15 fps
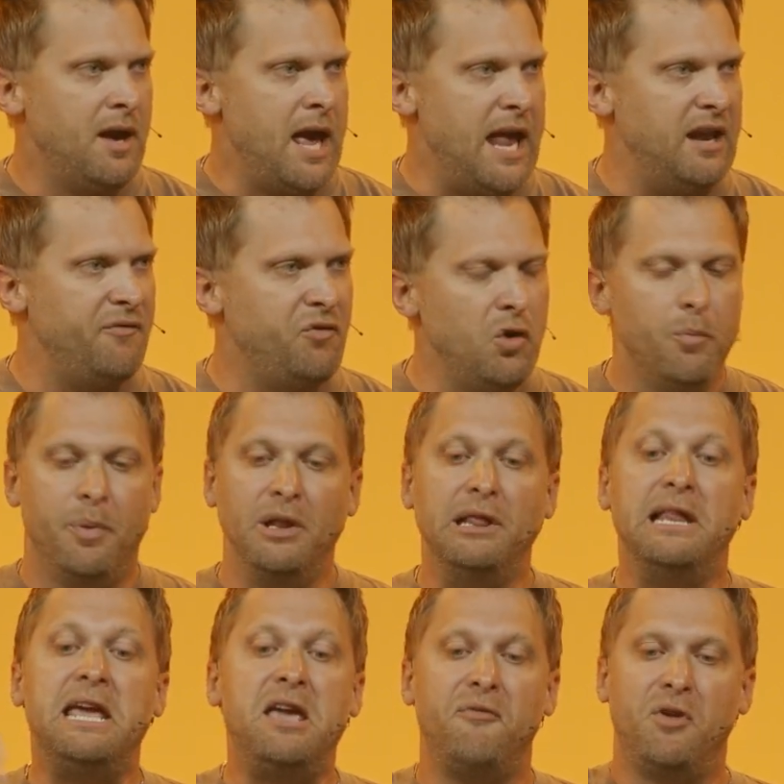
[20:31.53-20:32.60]
and if you
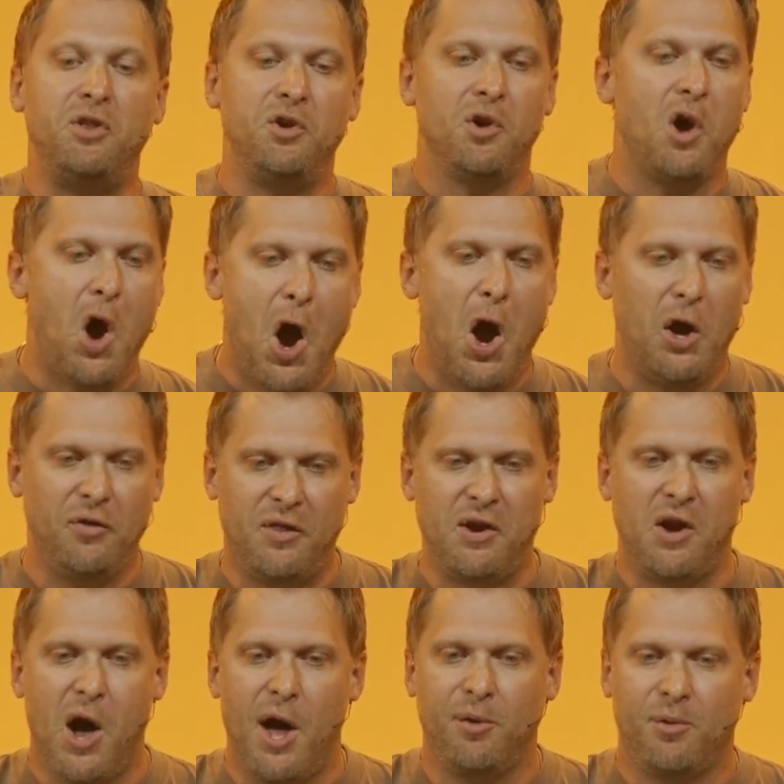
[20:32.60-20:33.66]
believe in your heart that
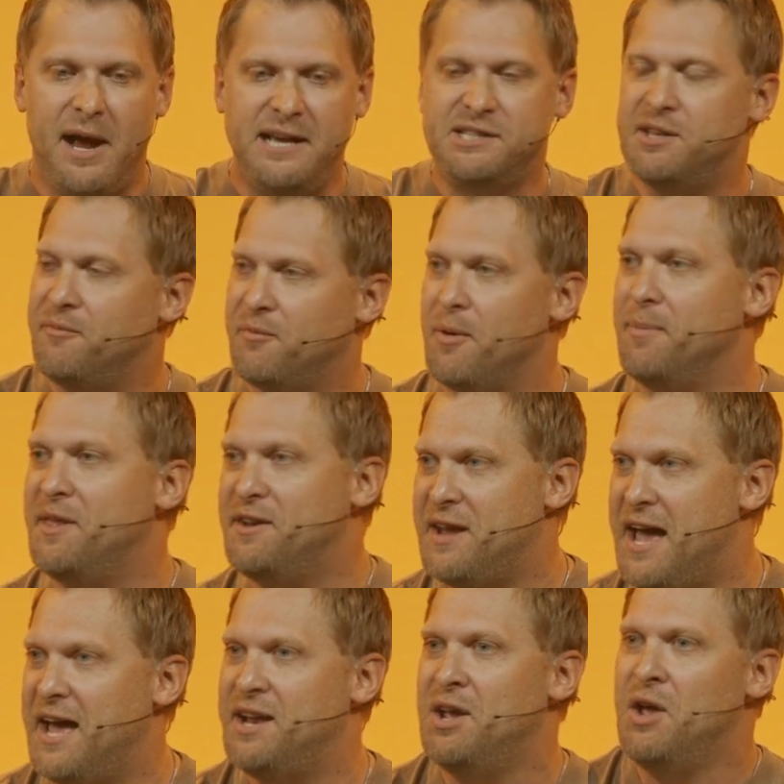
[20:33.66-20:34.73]
God raised him from the
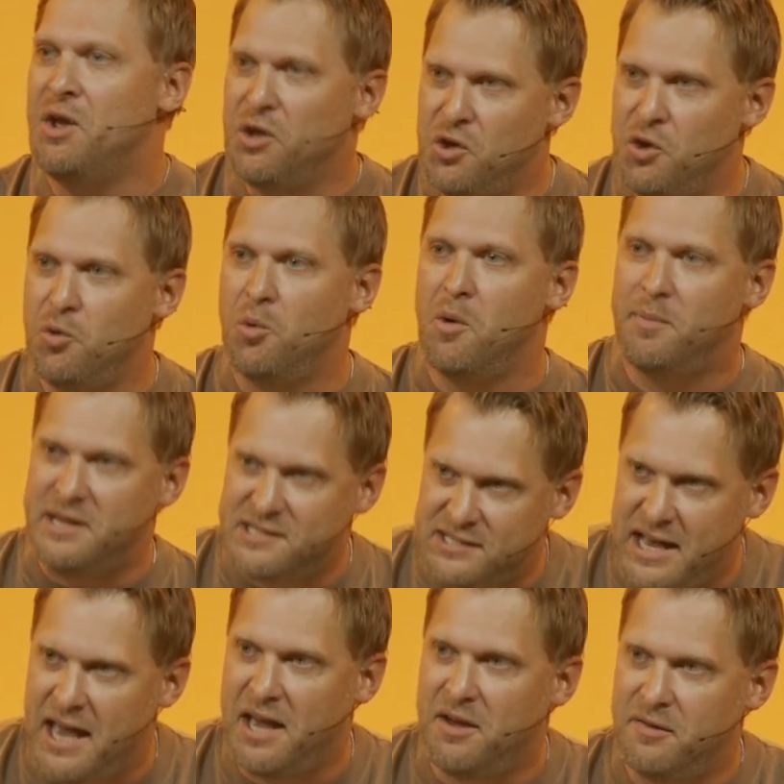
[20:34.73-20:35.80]
dead, you will be
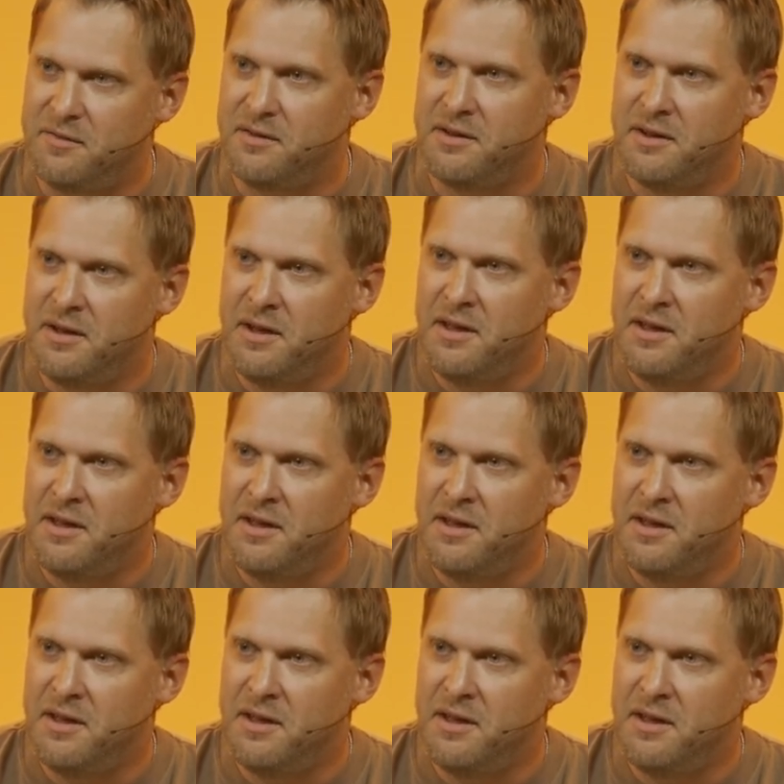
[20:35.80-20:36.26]
saved.